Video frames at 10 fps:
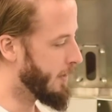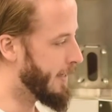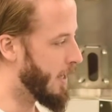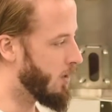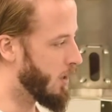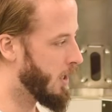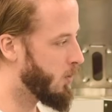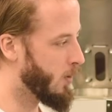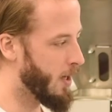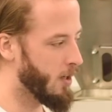Now,
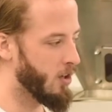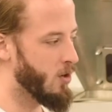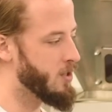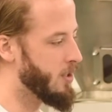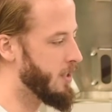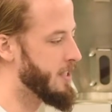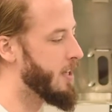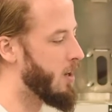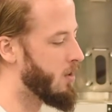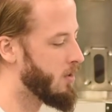we're not going to go into
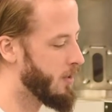detail.